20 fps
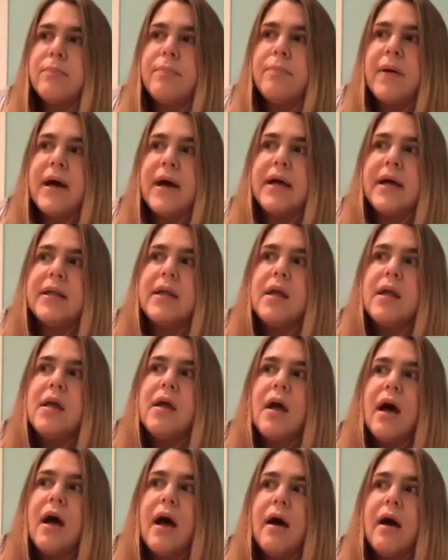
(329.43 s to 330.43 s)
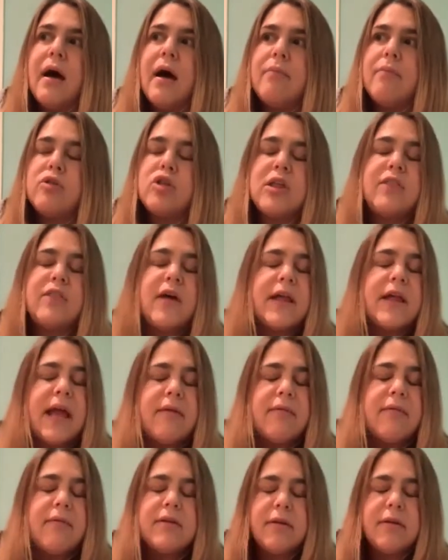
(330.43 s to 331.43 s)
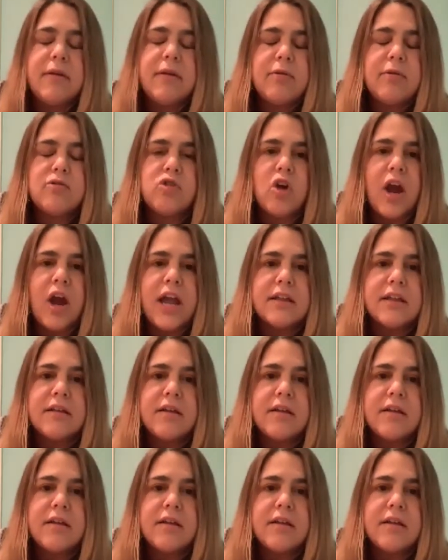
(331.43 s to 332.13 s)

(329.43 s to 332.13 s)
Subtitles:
But she thought everything was great.